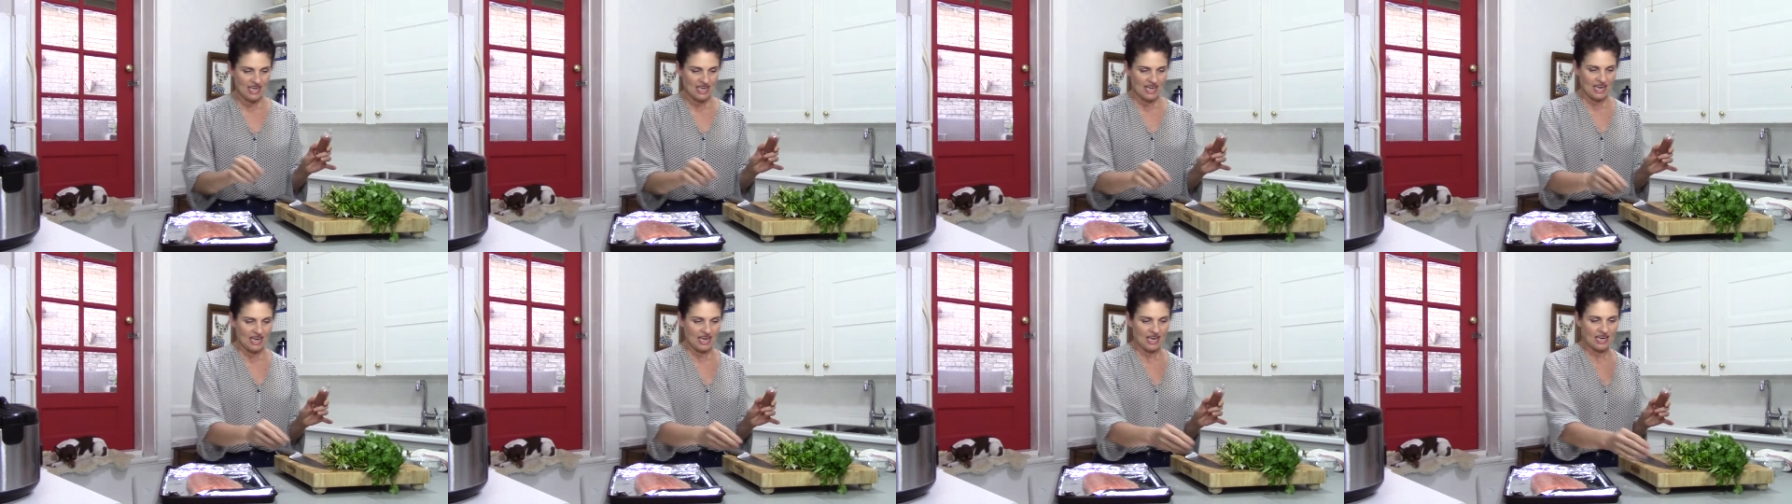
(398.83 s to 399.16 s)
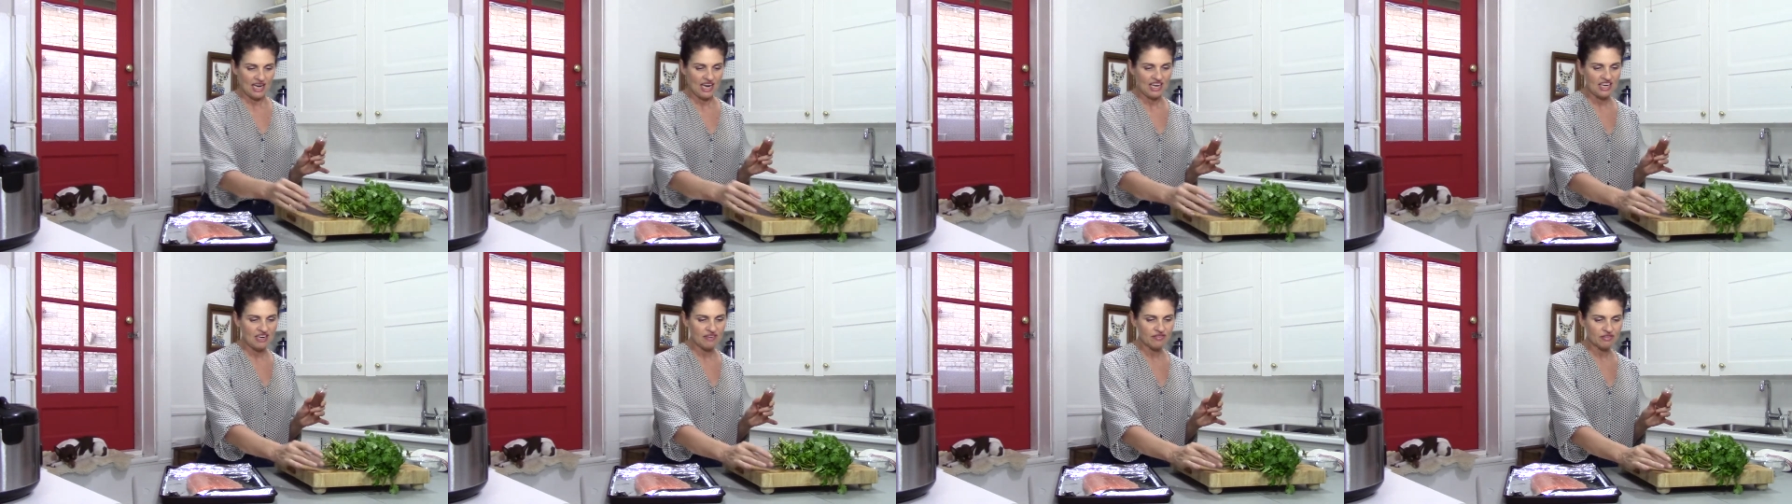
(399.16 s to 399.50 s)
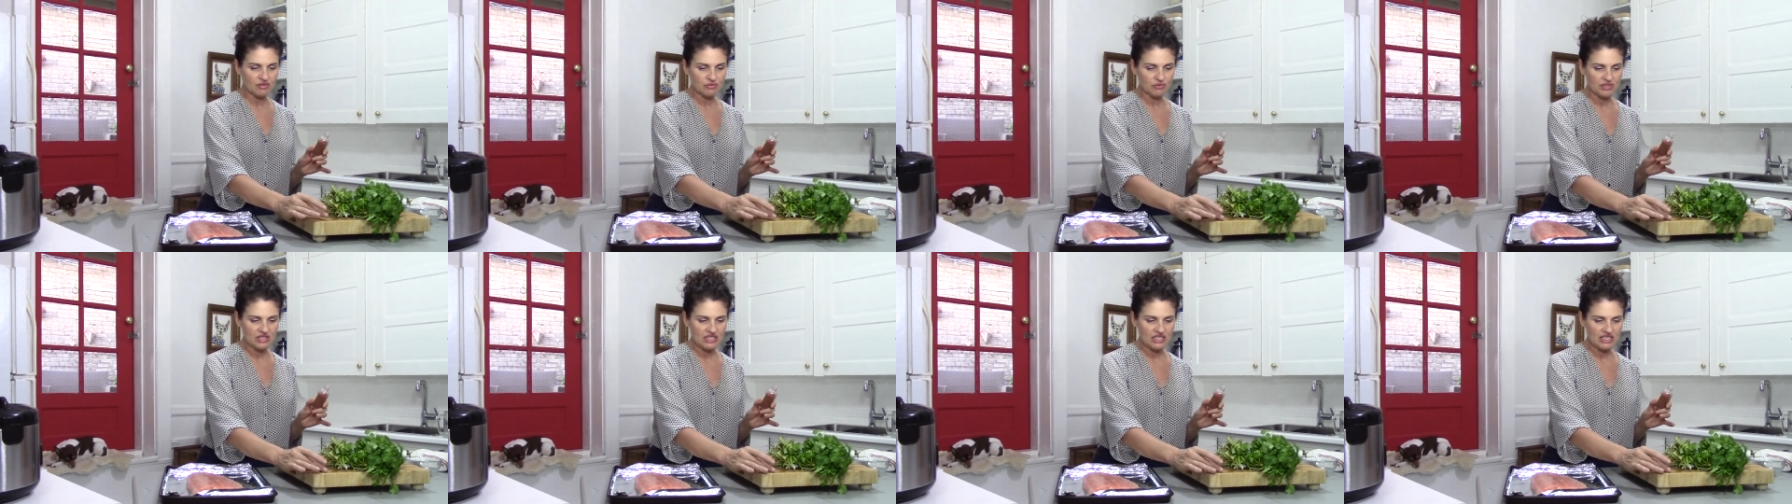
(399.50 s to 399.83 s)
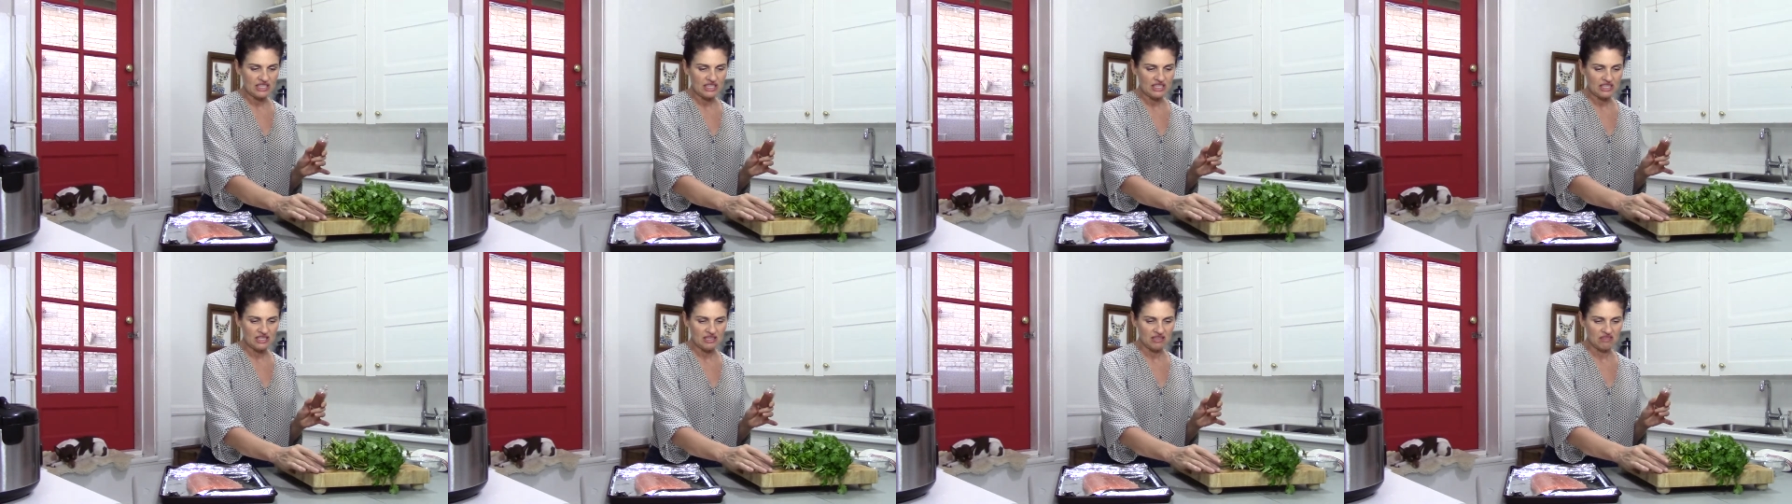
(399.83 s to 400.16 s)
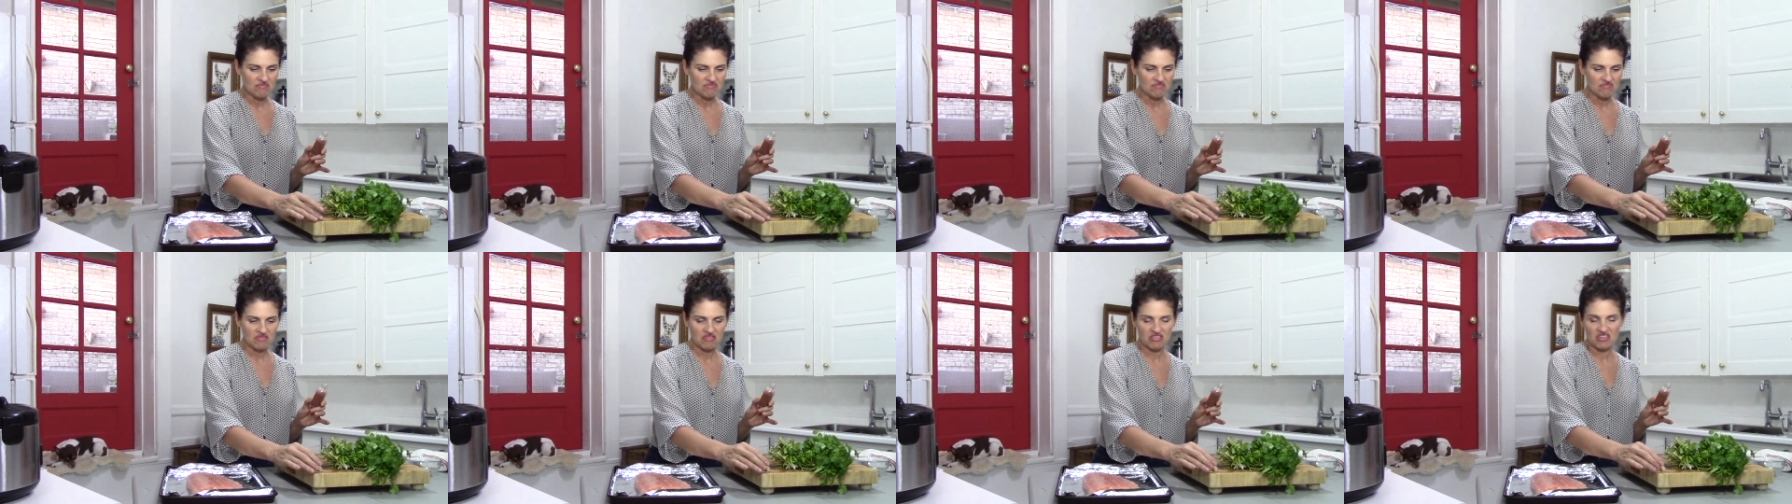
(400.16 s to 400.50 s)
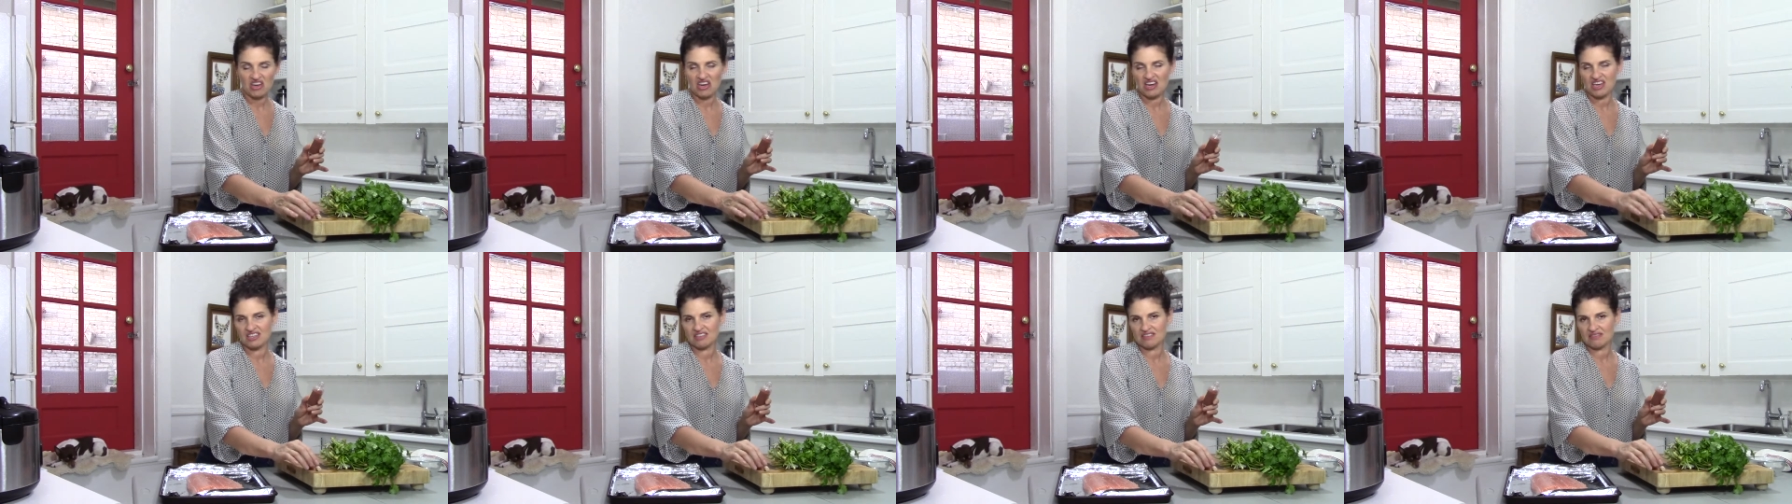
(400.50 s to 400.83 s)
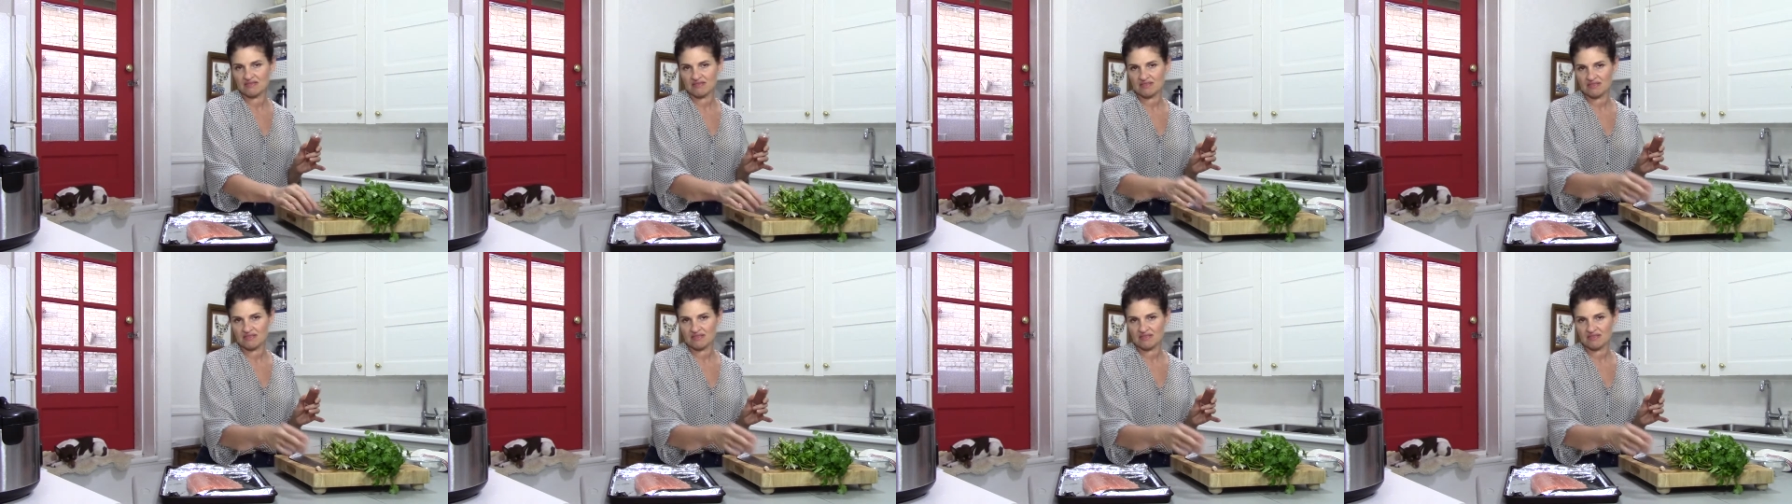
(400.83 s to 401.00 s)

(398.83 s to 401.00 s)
and I never really thought